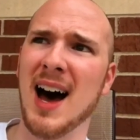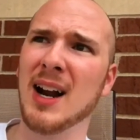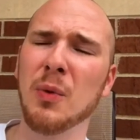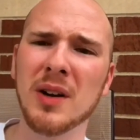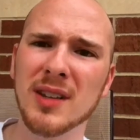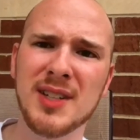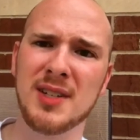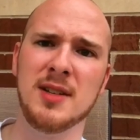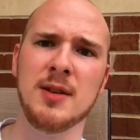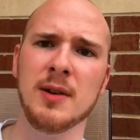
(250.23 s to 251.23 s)
I don't want to
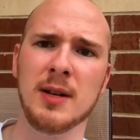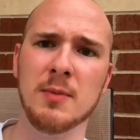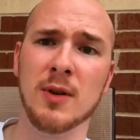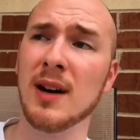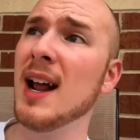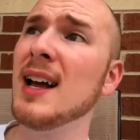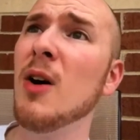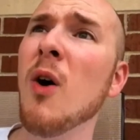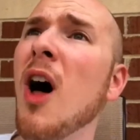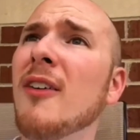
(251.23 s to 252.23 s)
listen to you anymore. And I
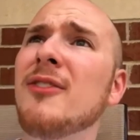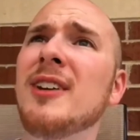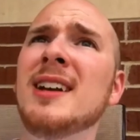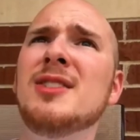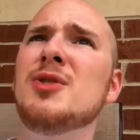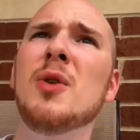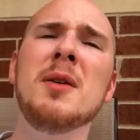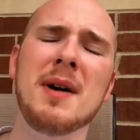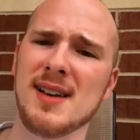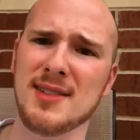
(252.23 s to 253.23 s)
go off and
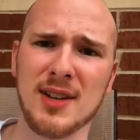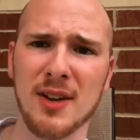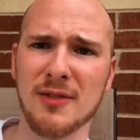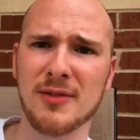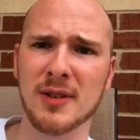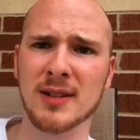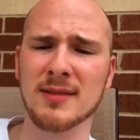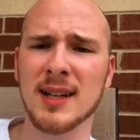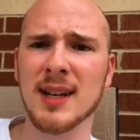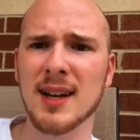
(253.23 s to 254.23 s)
enjoy myself
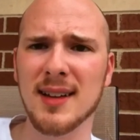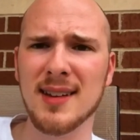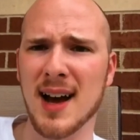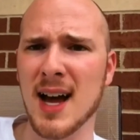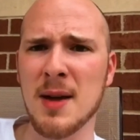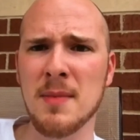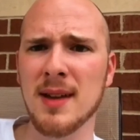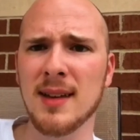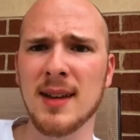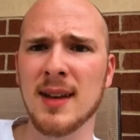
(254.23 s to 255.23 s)
for a
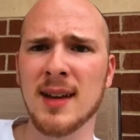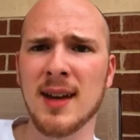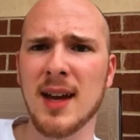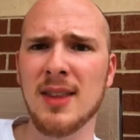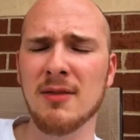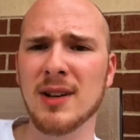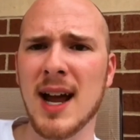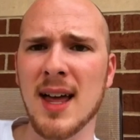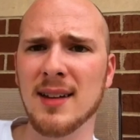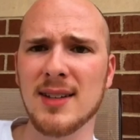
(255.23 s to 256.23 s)
time. And then
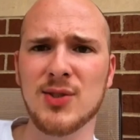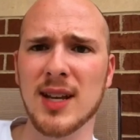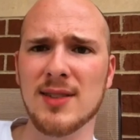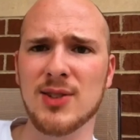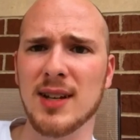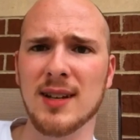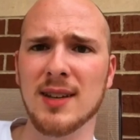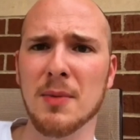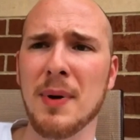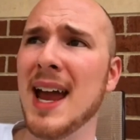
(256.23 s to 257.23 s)
reality sets in,
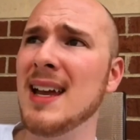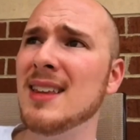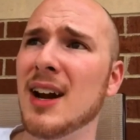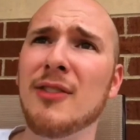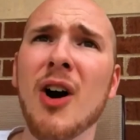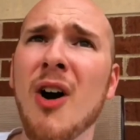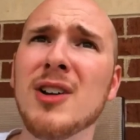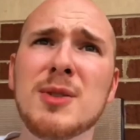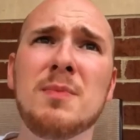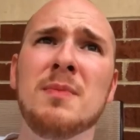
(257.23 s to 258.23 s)
and the pain that I've
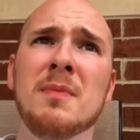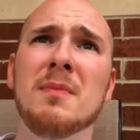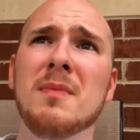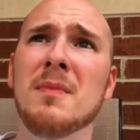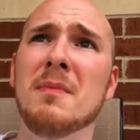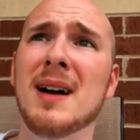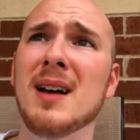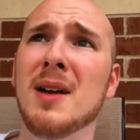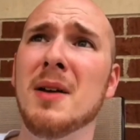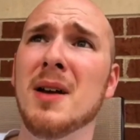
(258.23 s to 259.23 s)
caused my,
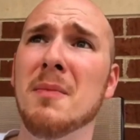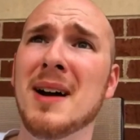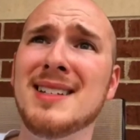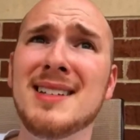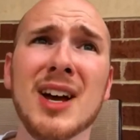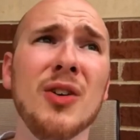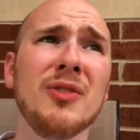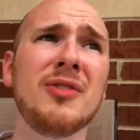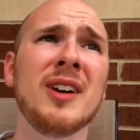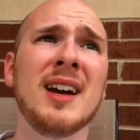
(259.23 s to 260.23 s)

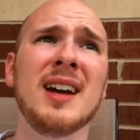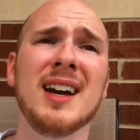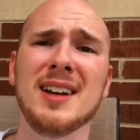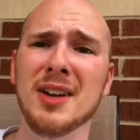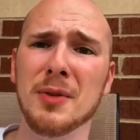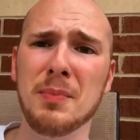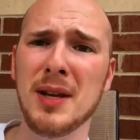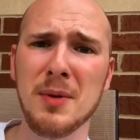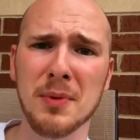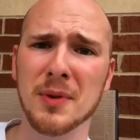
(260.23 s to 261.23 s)
myself and other
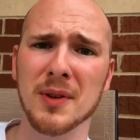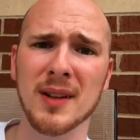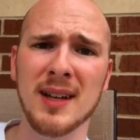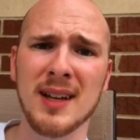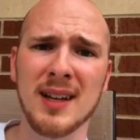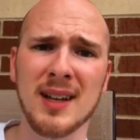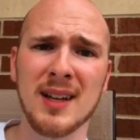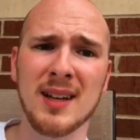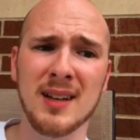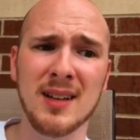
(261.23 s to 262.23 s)
people,
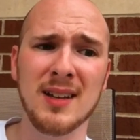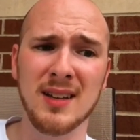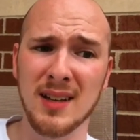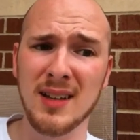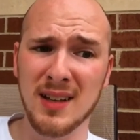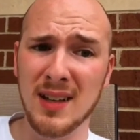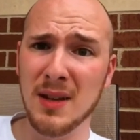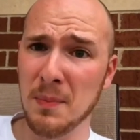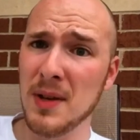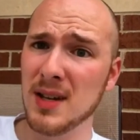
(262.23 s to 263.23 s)

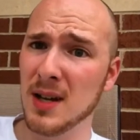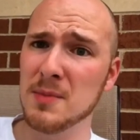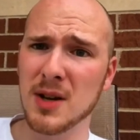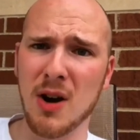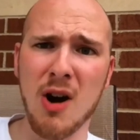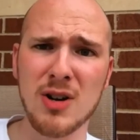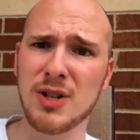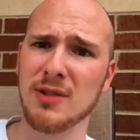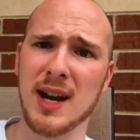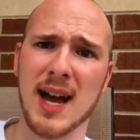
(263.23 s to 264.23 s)
it becomes a
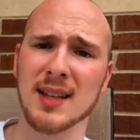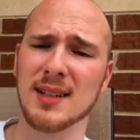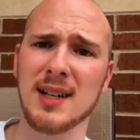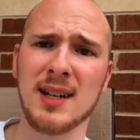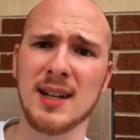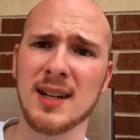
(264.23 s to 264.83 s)
harsh reality.